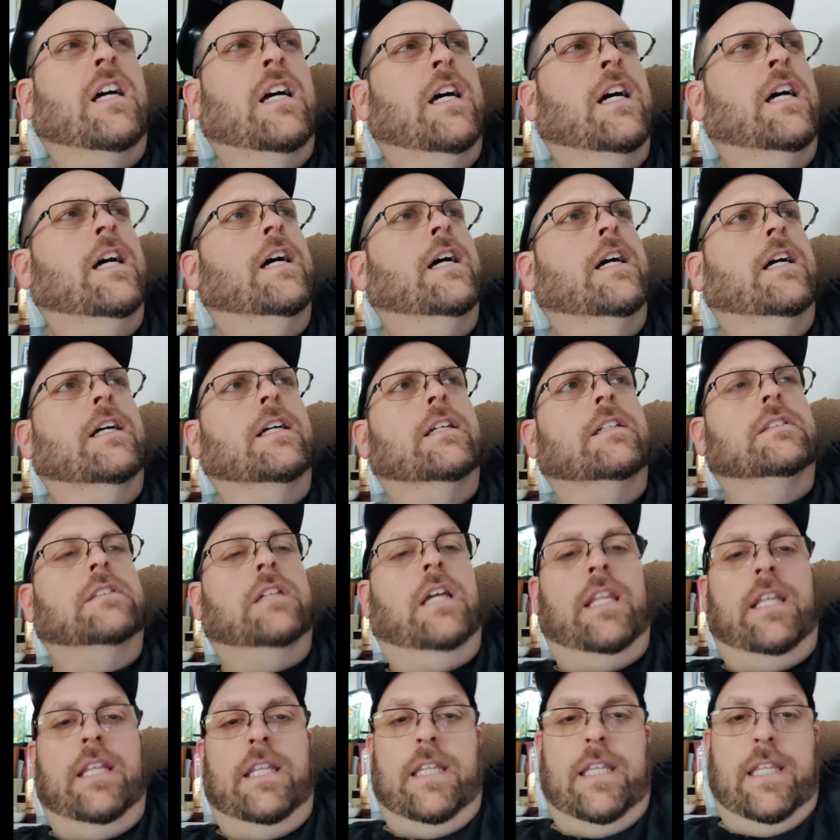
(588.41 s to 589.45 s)
uh,
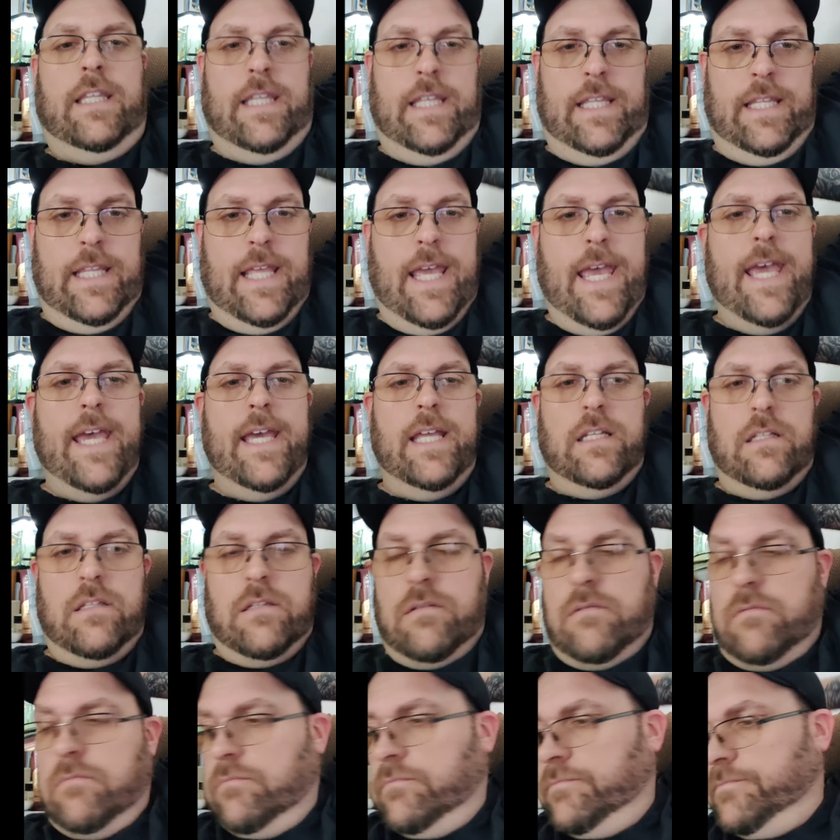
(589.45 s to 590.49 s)
and then the
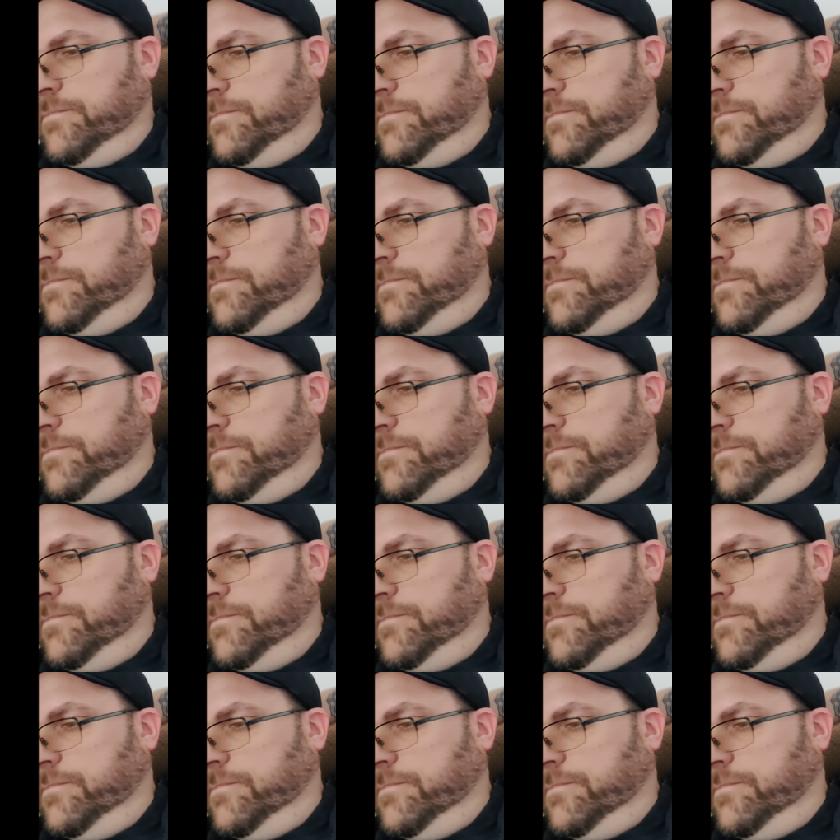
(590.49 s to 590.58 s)
heads.